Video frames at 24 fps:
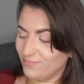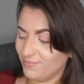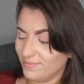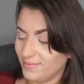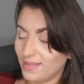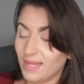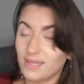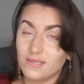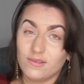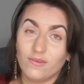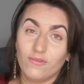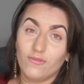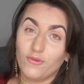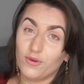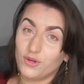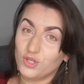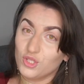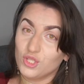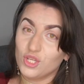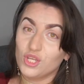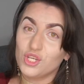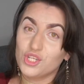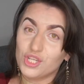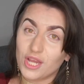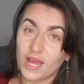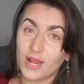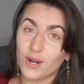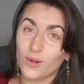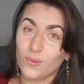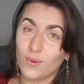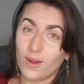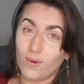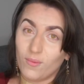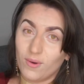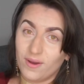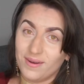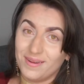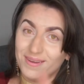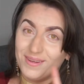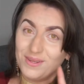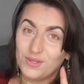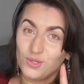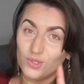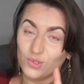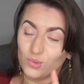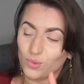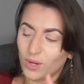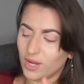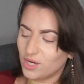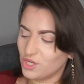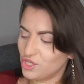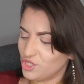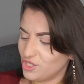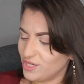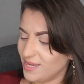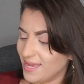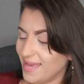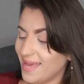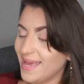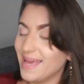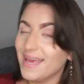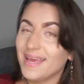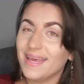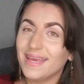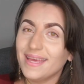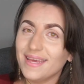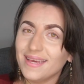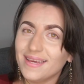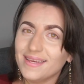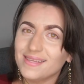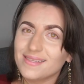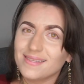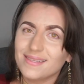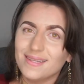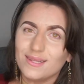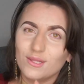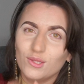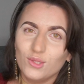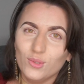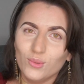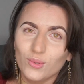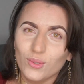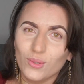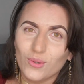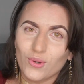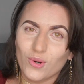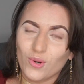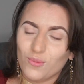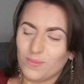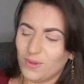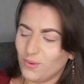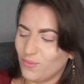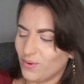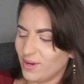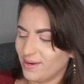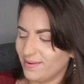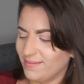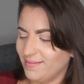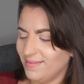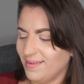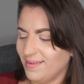That's the first shadow I want to swatch, is the duochrome one.